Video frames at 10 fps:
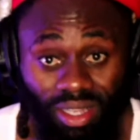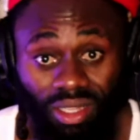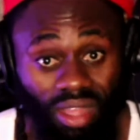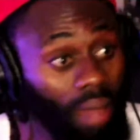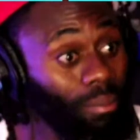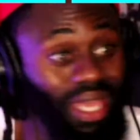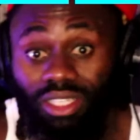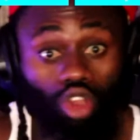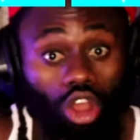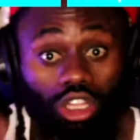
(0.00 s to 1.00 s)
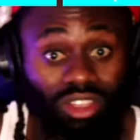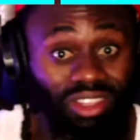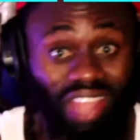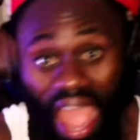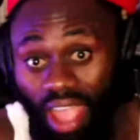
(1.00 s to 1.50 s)
That means he's going to
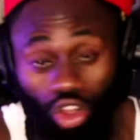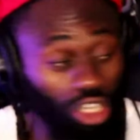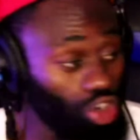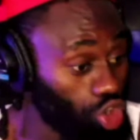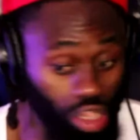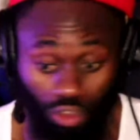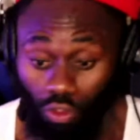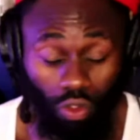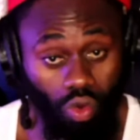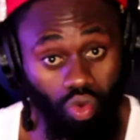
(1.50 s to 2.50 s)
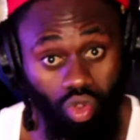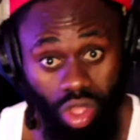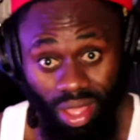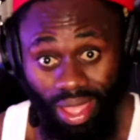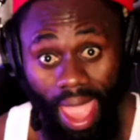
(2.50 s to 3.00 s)
die on the cross for you.
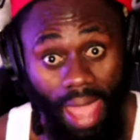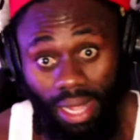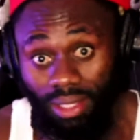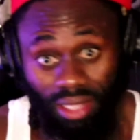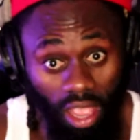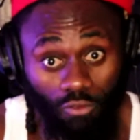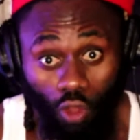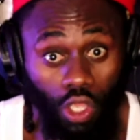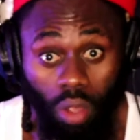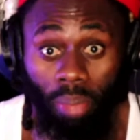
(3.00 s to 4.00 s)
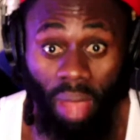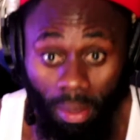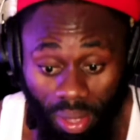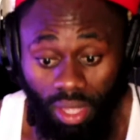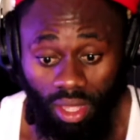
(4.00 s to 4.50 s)
Anything for you,
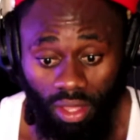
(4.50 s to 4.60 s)
baby.